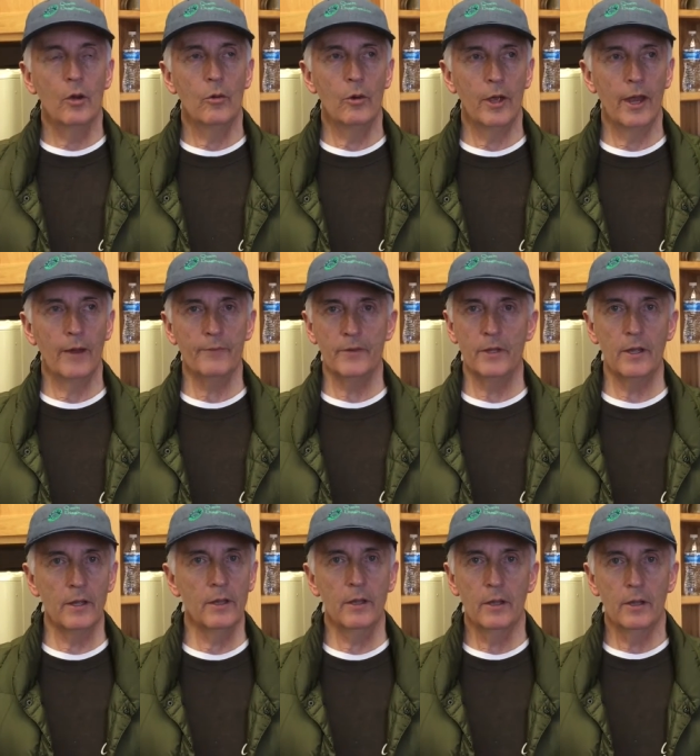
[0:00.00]
we have
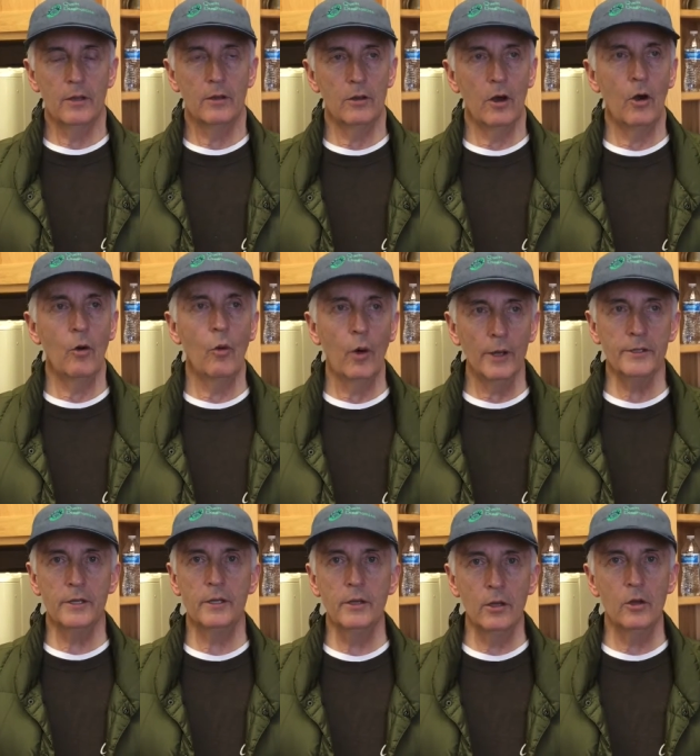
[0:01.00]
to know what
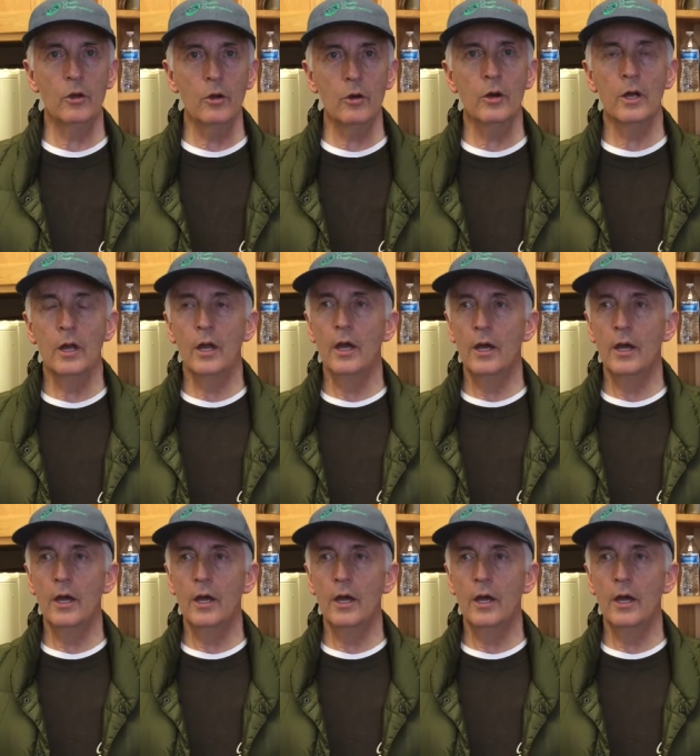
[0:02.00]
to do